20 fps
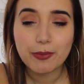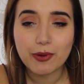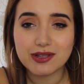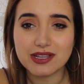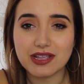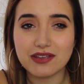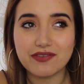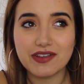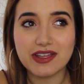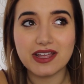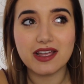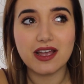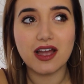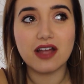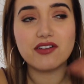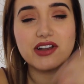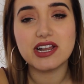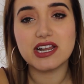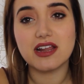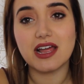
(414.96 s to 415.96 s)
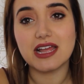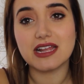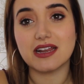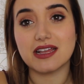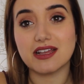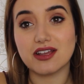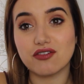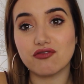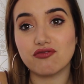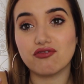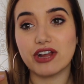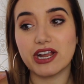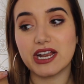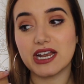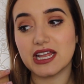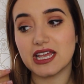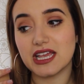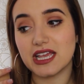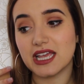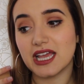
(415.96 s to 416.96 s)
because I think I really like like
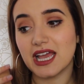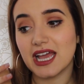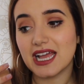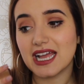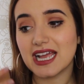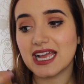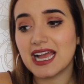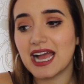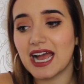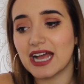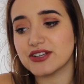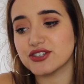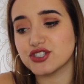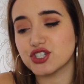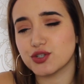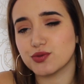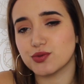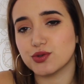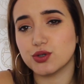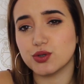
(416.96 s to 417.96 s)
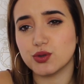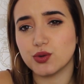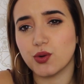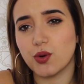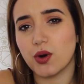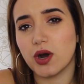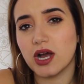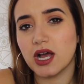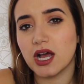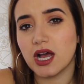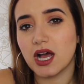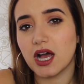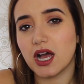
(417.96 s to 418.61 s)
really casual